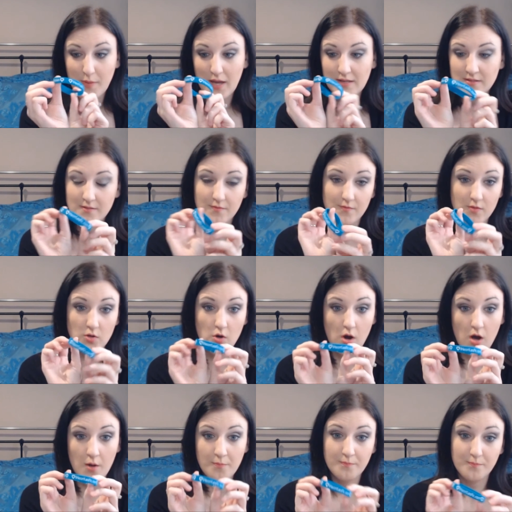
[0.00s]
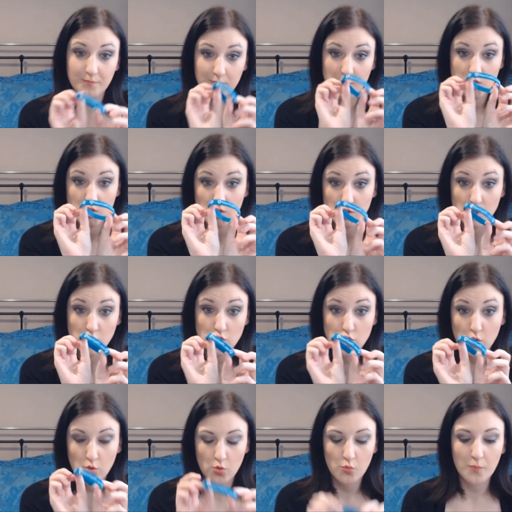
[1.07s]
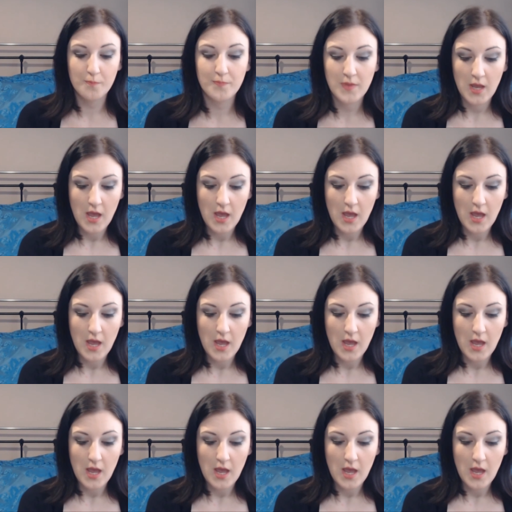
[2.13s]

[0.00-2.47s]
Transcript: band for your arm, which looks so cool.